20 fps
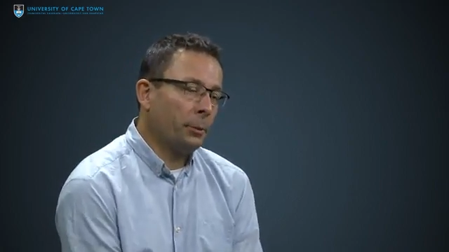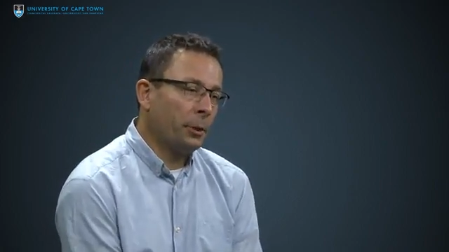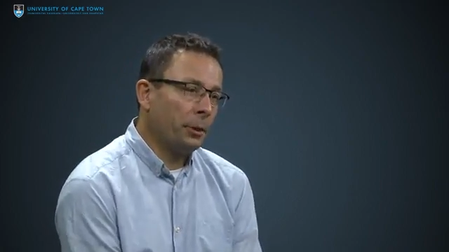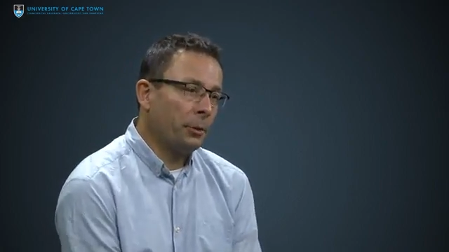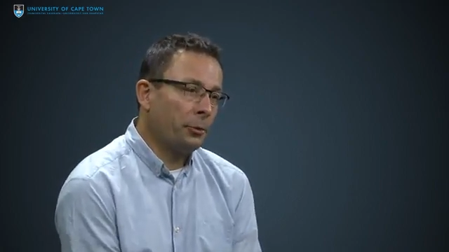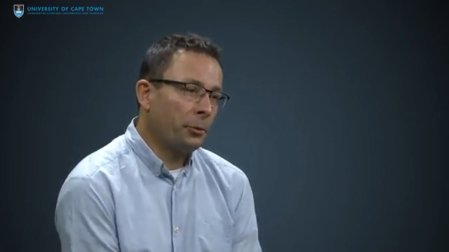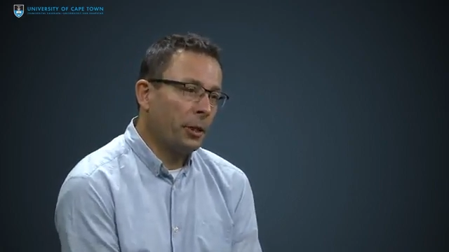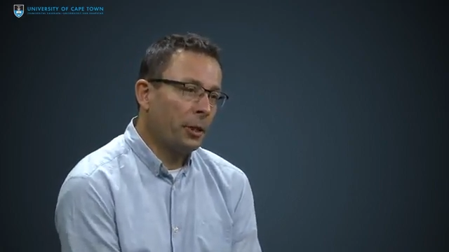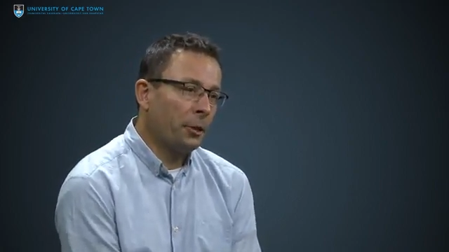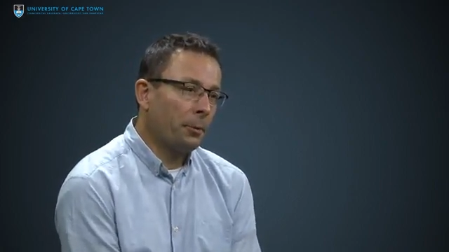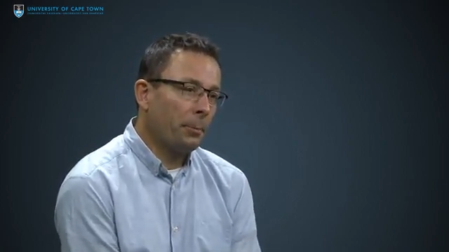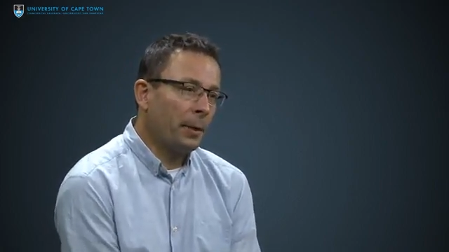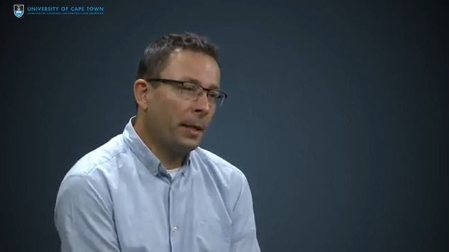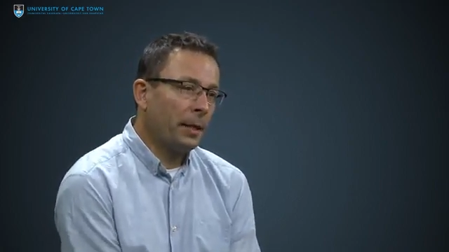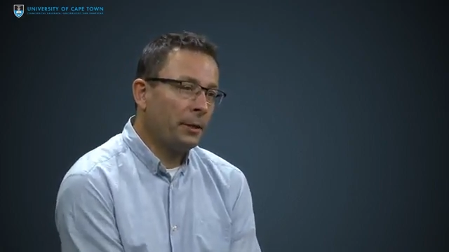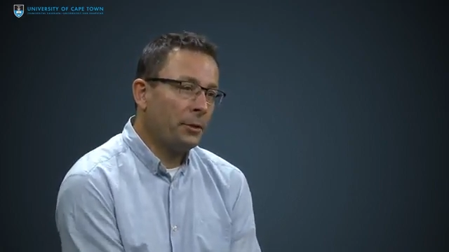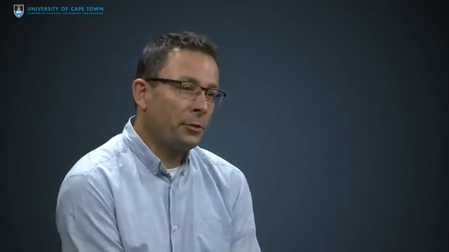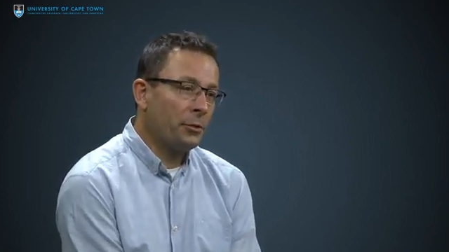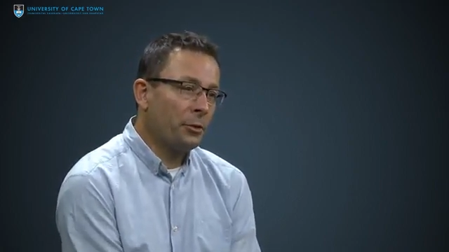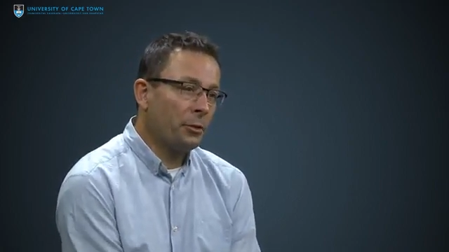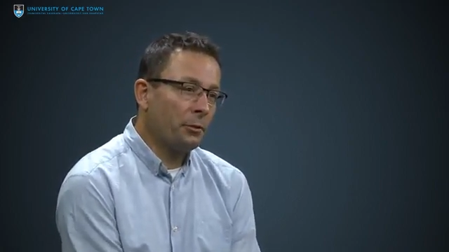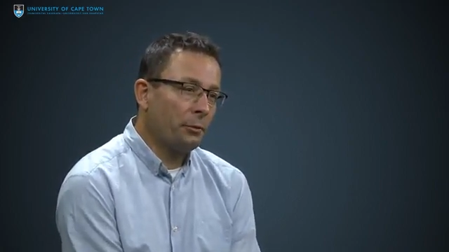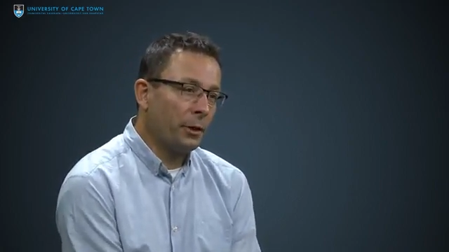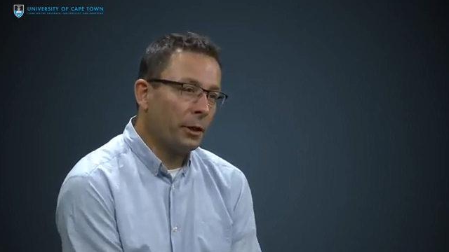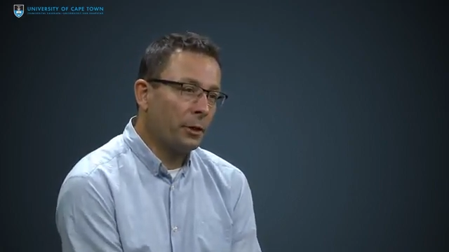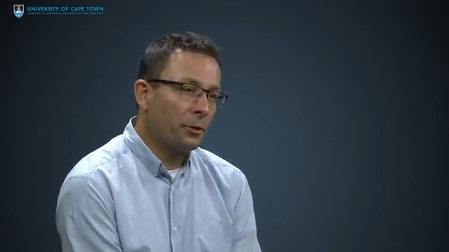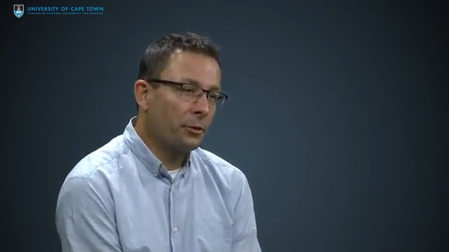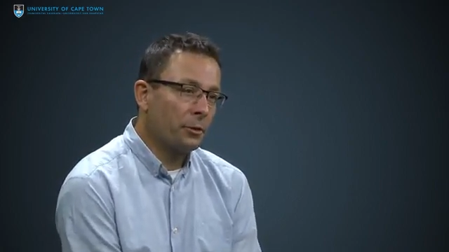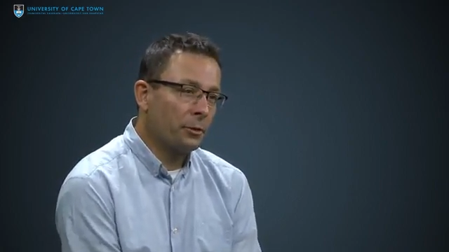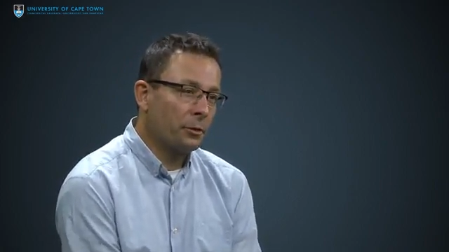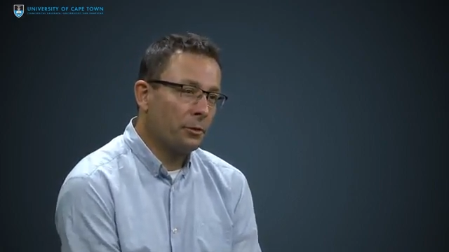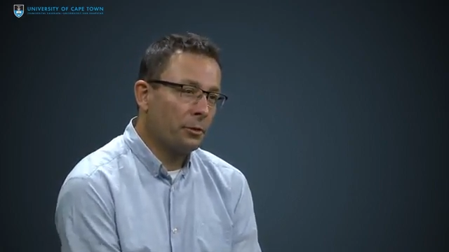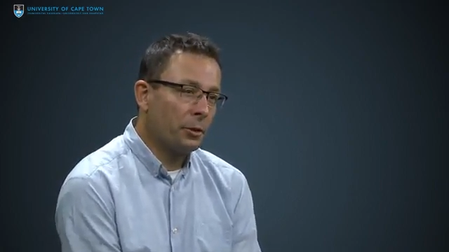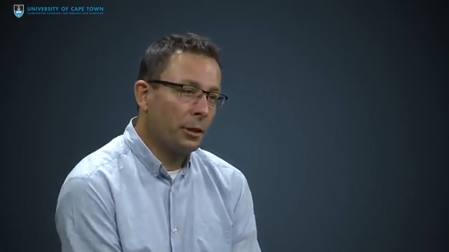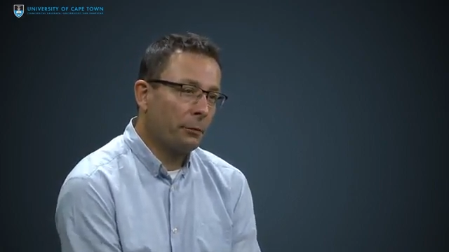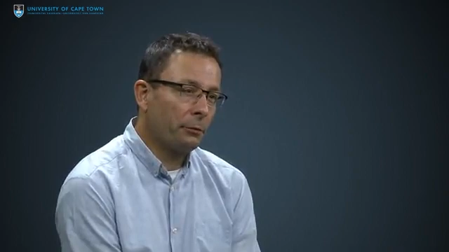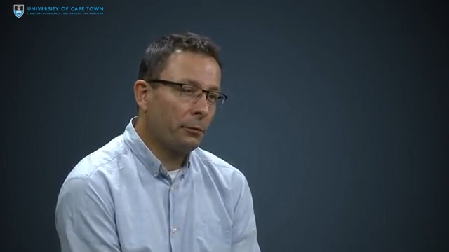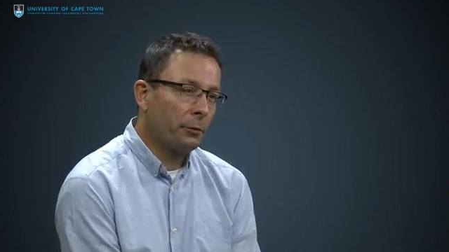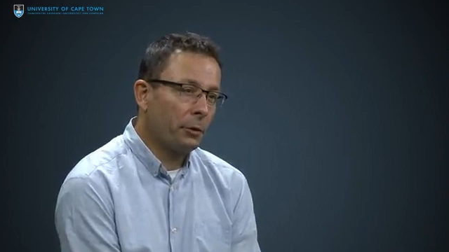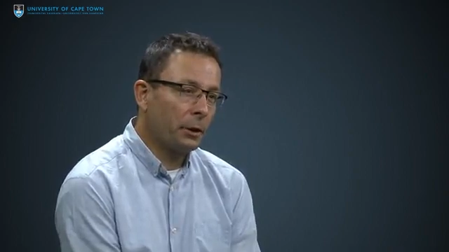when you're trying to make these interventions, you
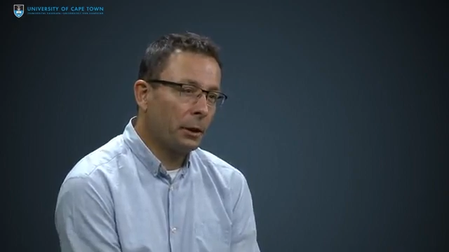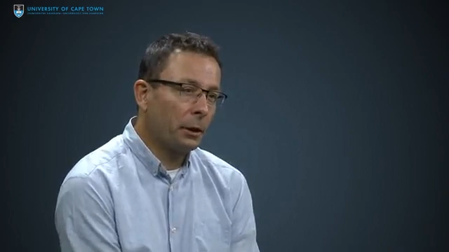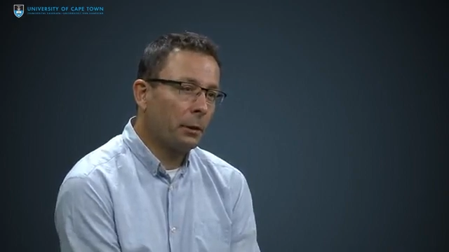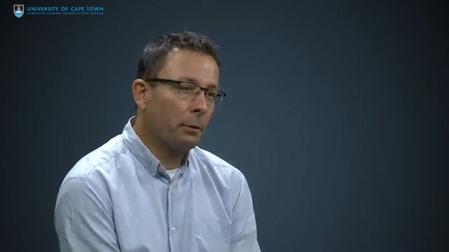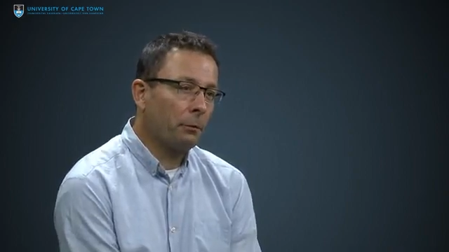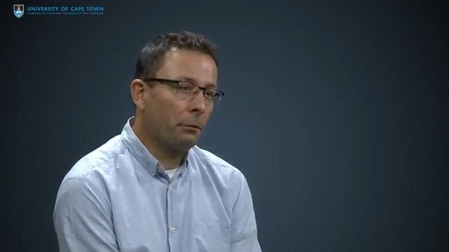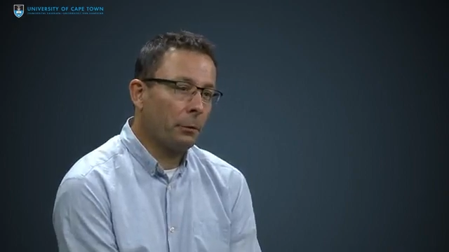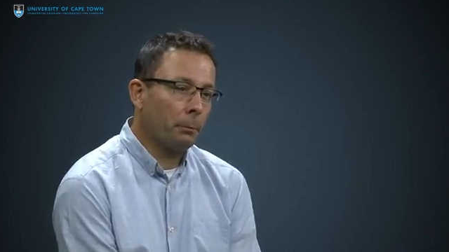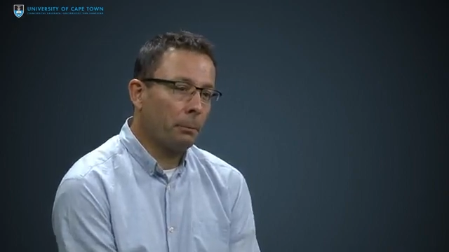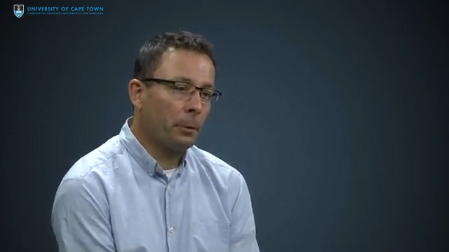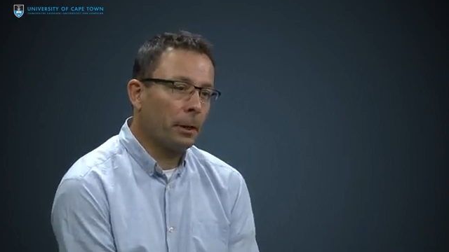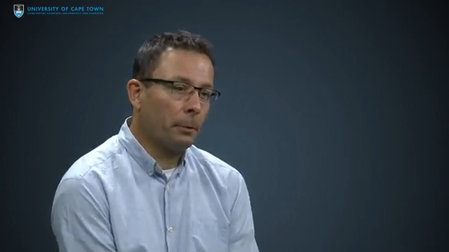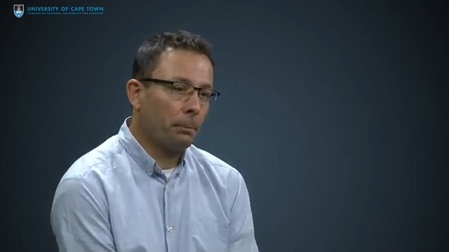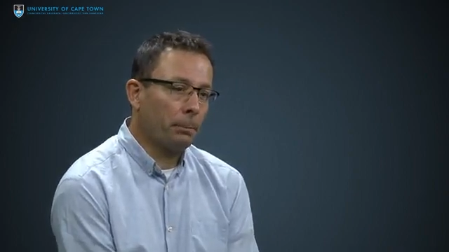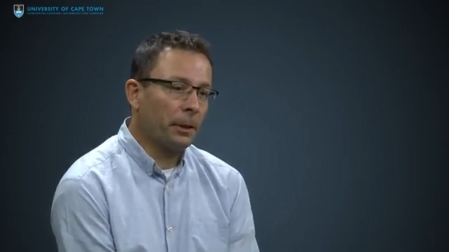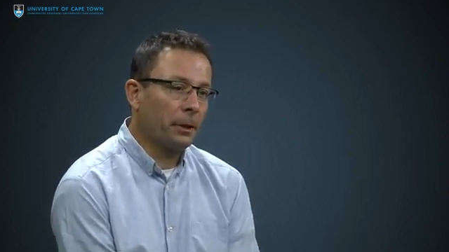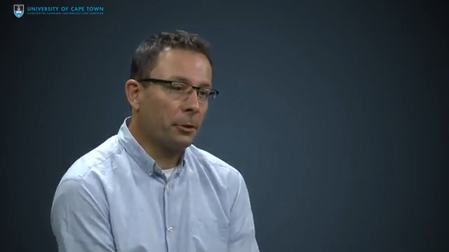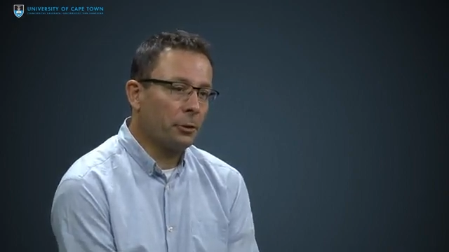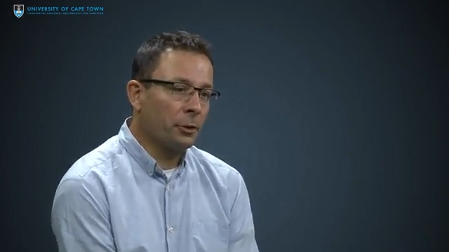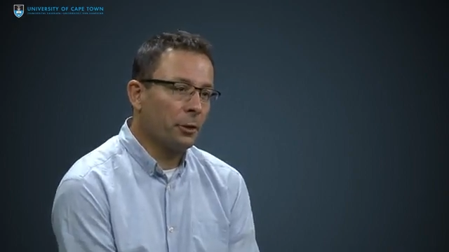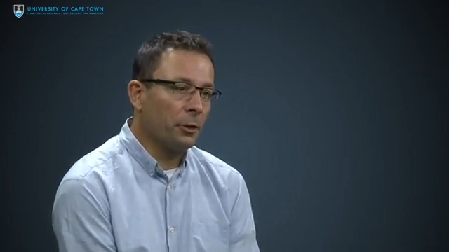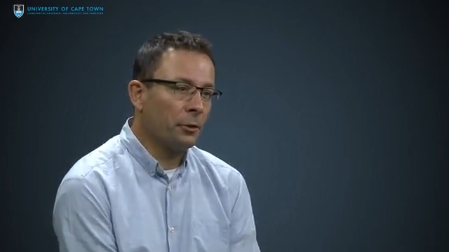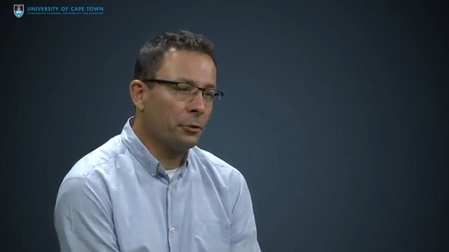have to think of the bigger picture.